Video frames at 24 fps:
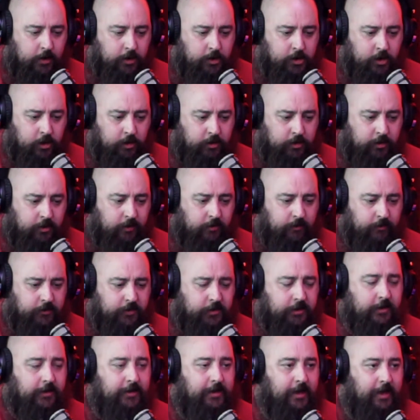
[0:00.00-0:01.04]
Joseph
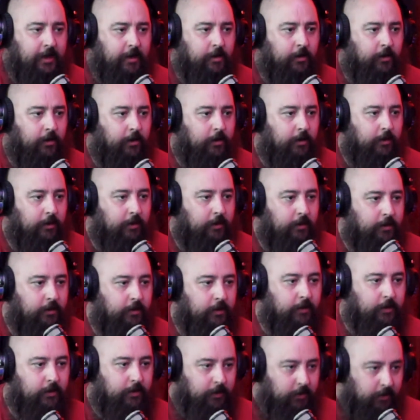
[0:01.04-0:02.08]
Steele.
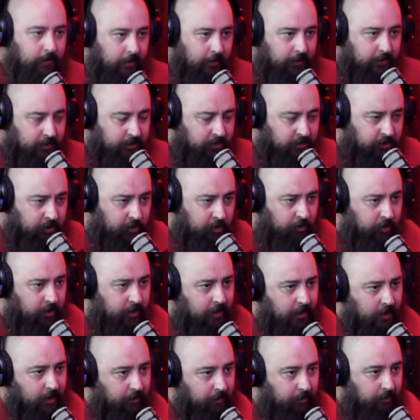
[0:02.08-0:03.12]
It's a
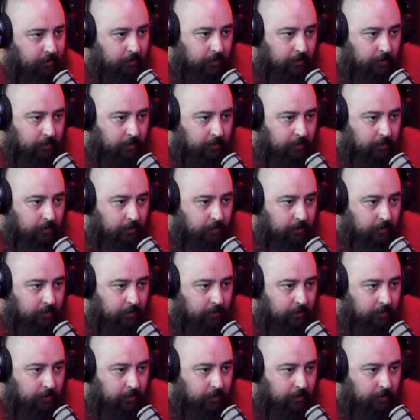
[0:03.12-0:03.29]
pseudonym.